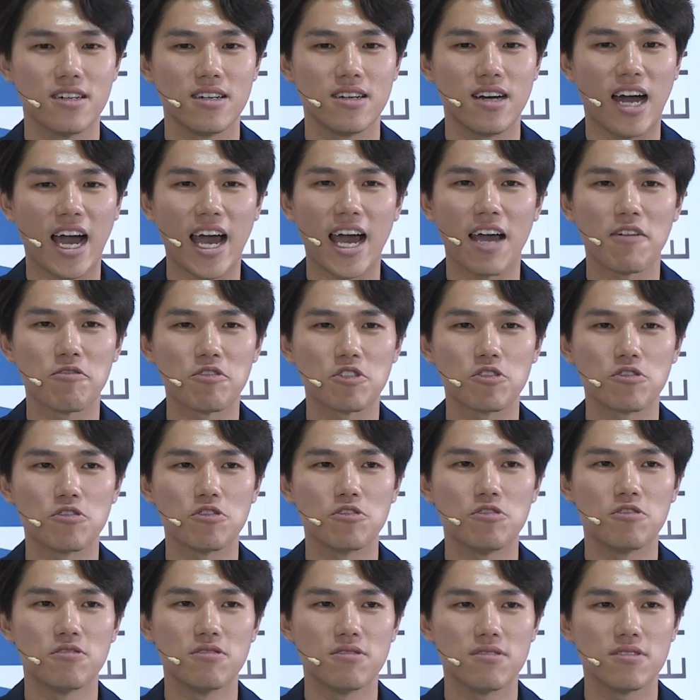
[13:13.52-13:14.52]
I have
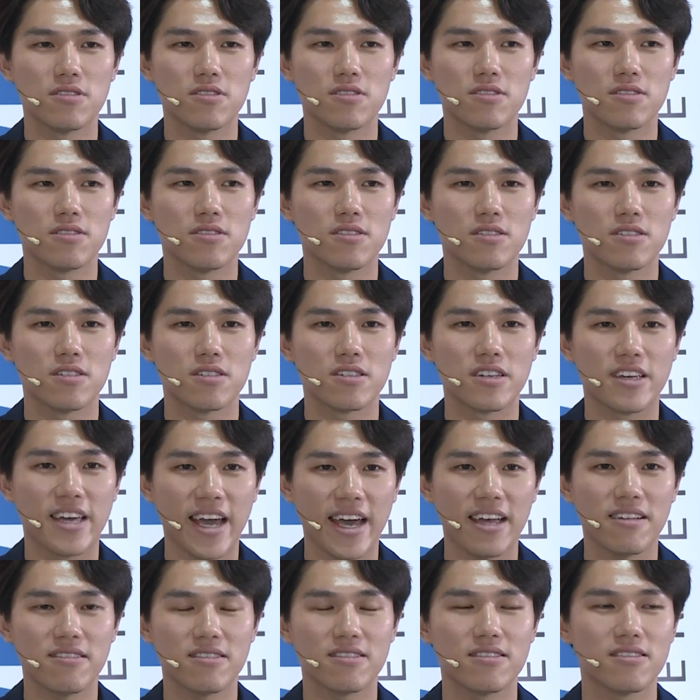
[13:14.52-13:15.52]
to
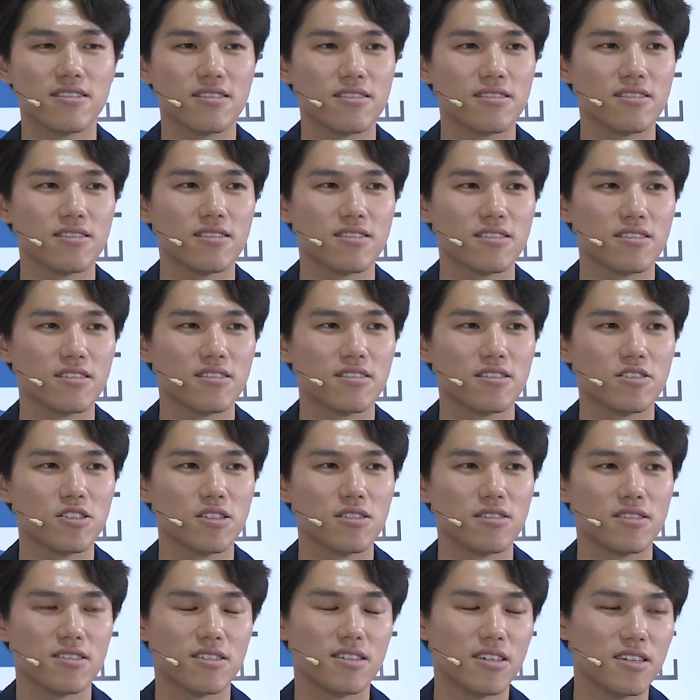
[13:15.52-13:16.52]
get
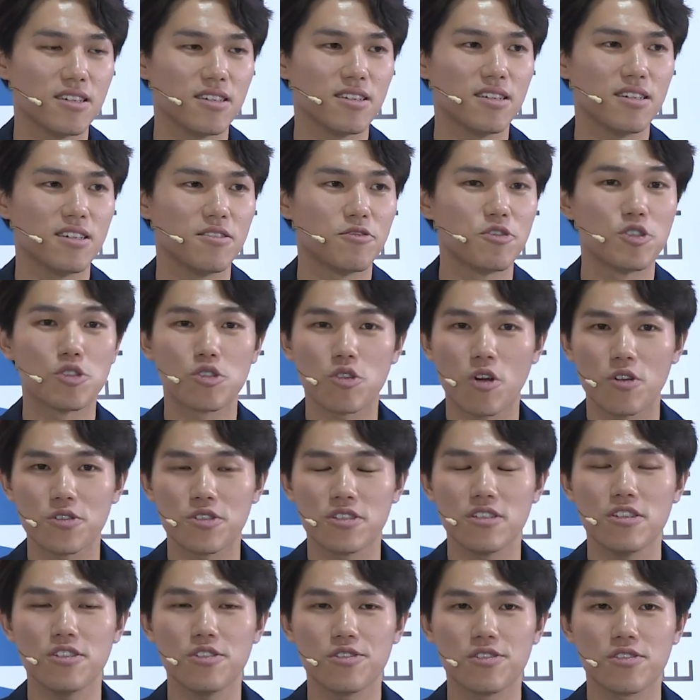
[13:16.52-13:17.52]
the
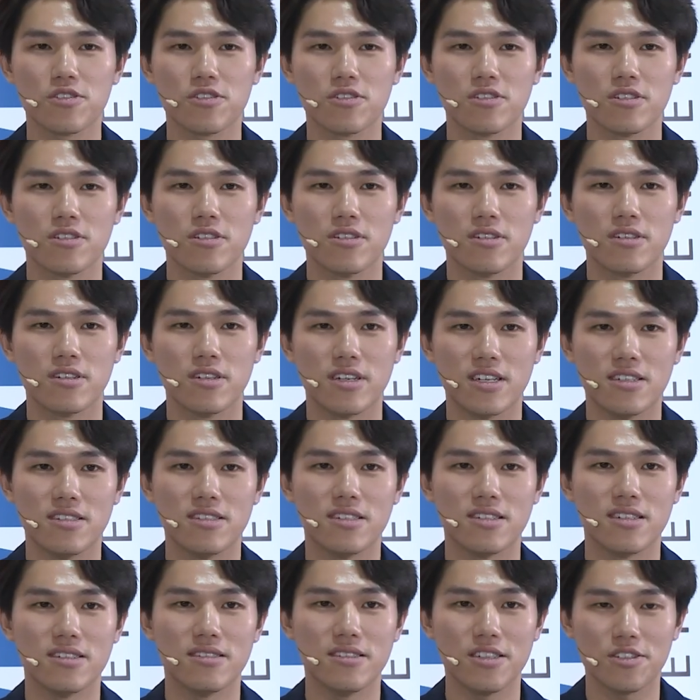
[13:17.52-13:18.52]
resources in
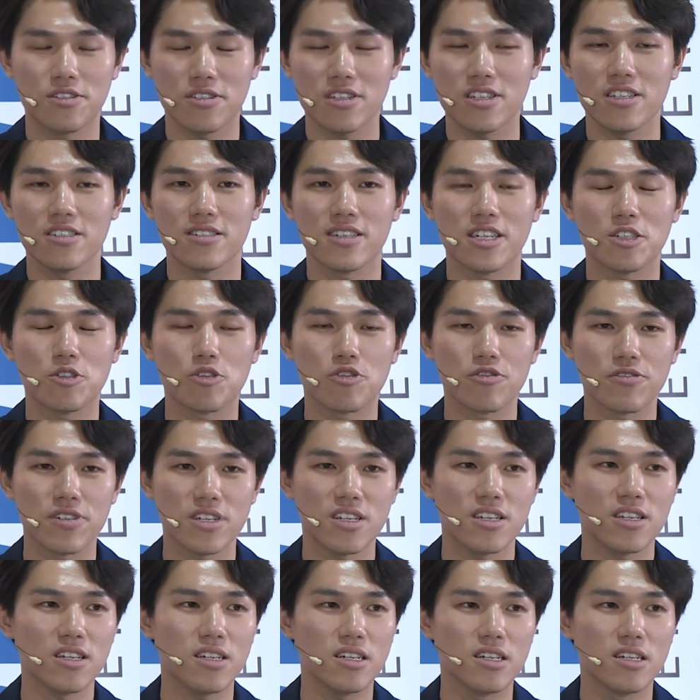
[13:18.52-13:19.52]
the nursing
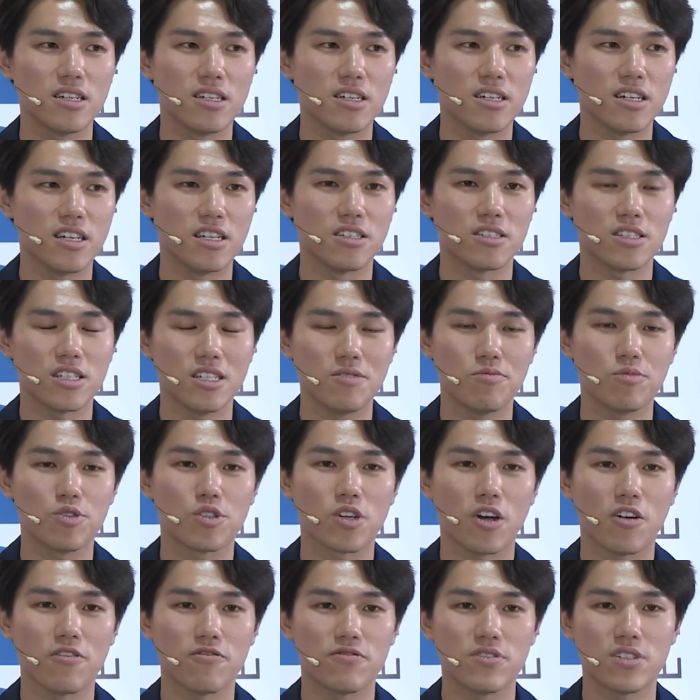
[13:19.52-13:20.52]
industry in terms
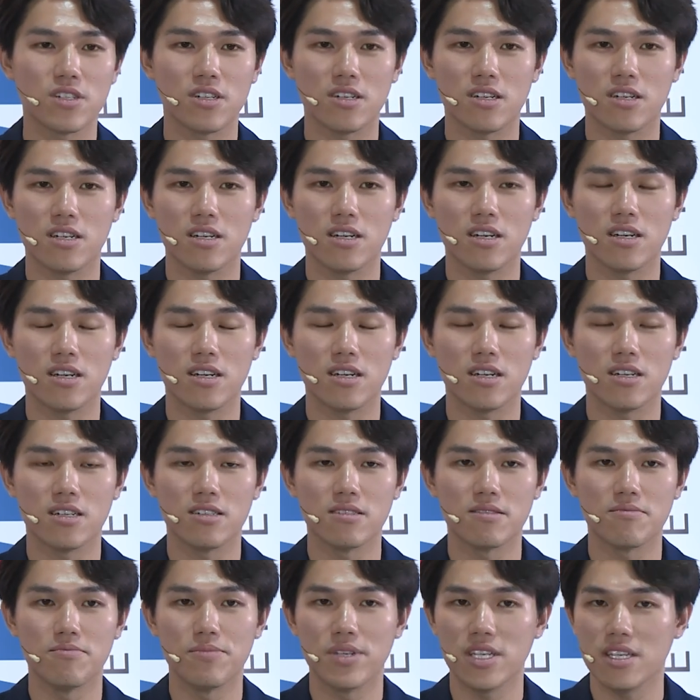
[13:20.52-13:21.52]
of the
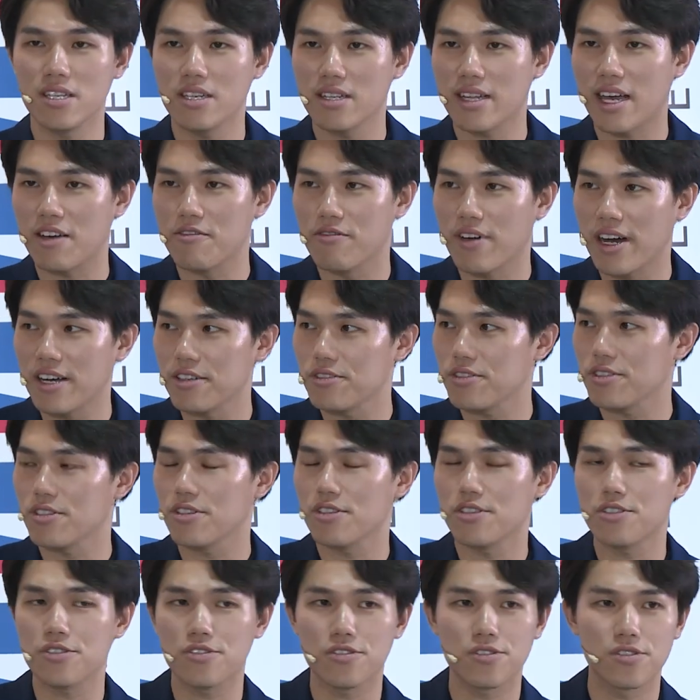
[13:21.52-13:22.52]
be it
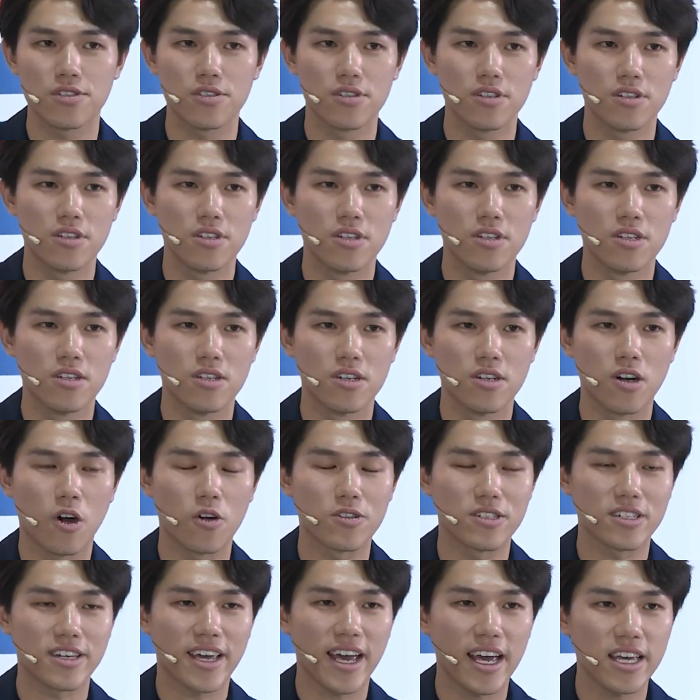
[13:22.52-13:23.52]
advisors or
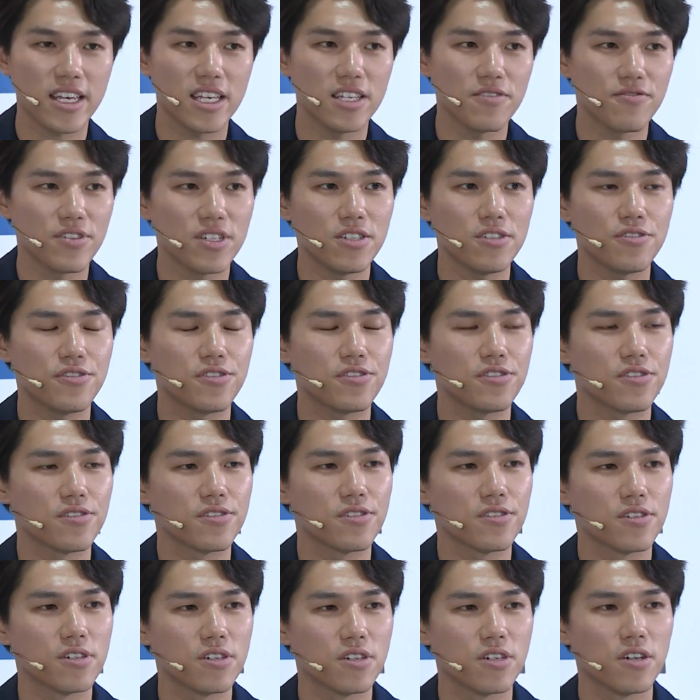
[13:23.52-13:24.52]
the caregivers
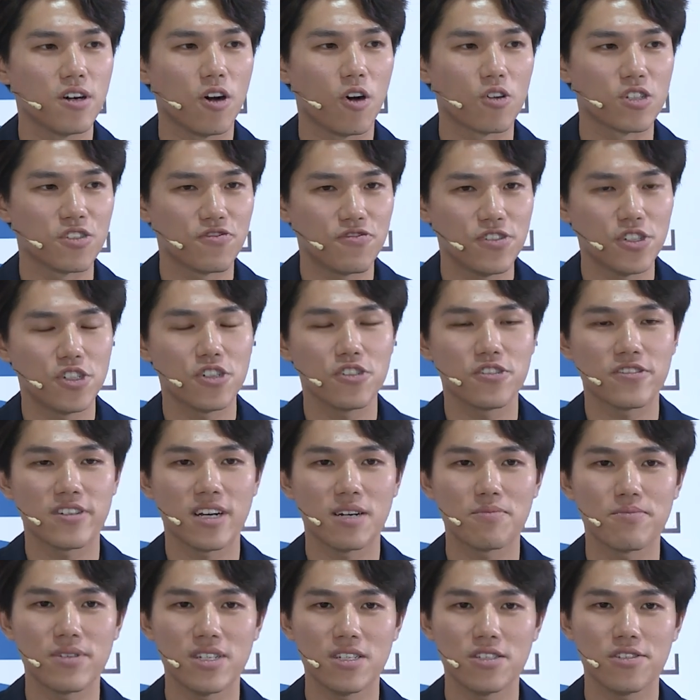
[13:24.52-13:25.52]
or the
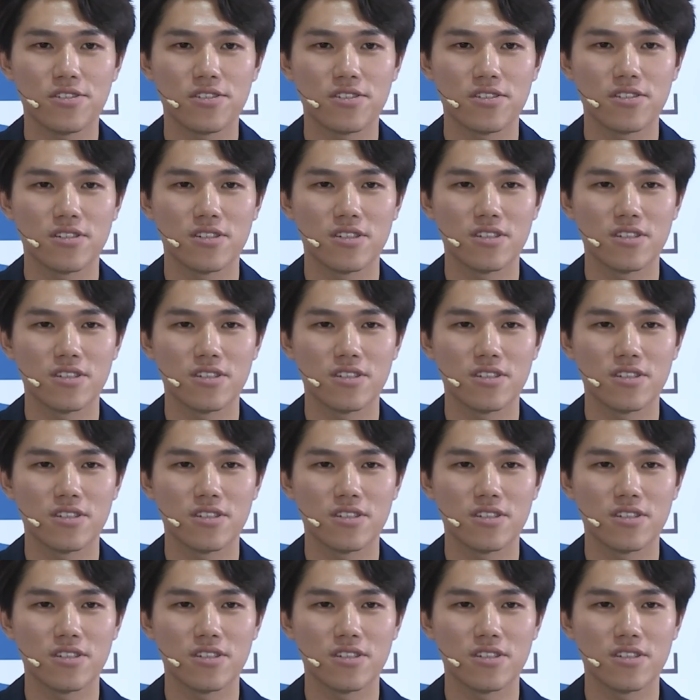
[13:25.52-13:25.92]
physiotherapists